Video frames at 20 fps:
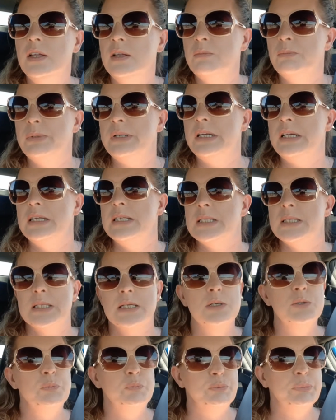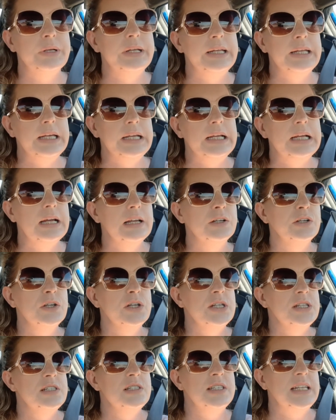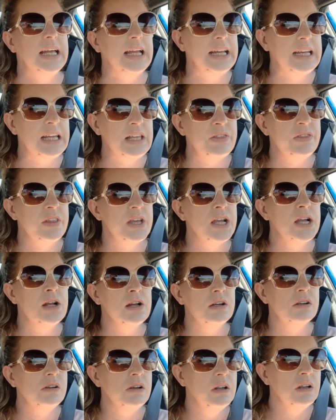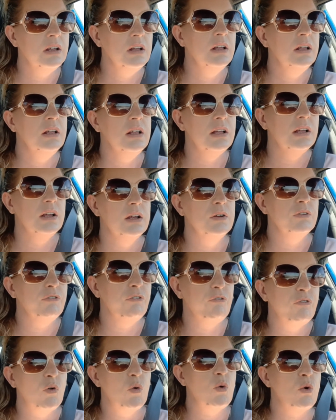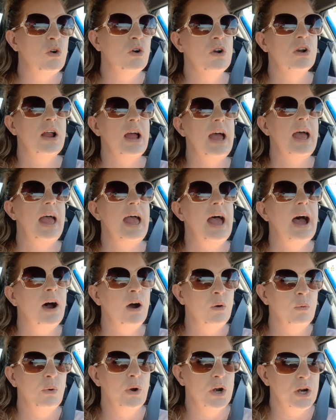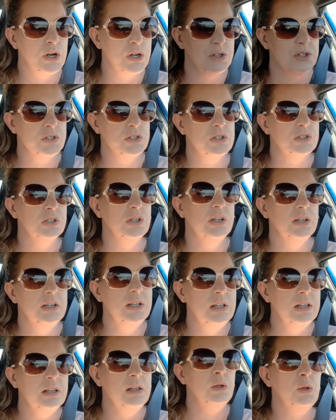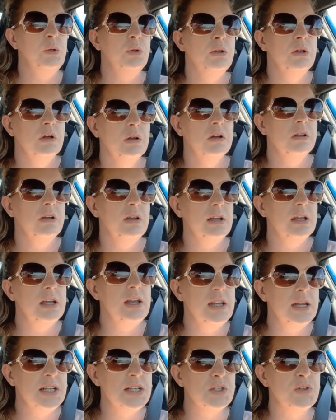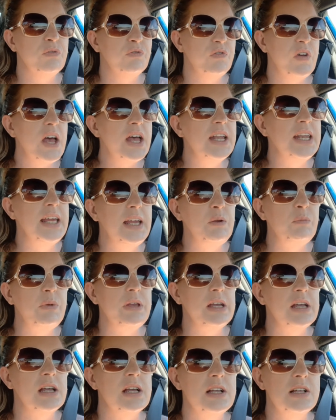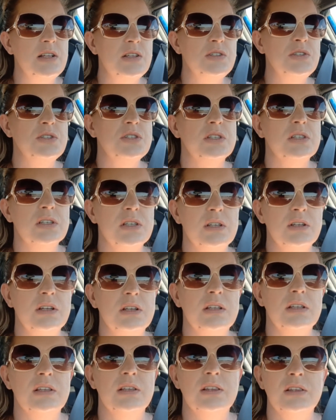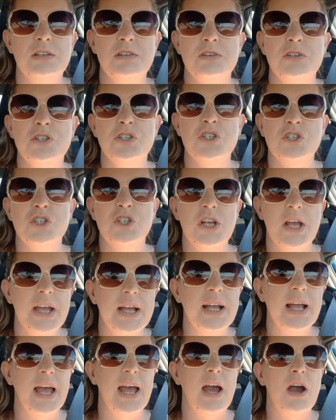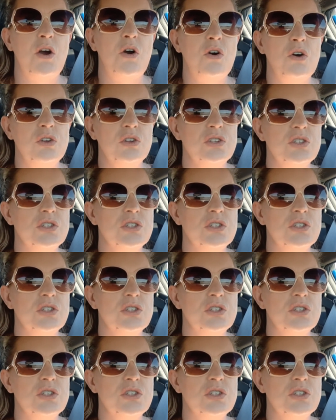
But it's so pretty. I could have stayed in there for hours. And it's funny because checkout,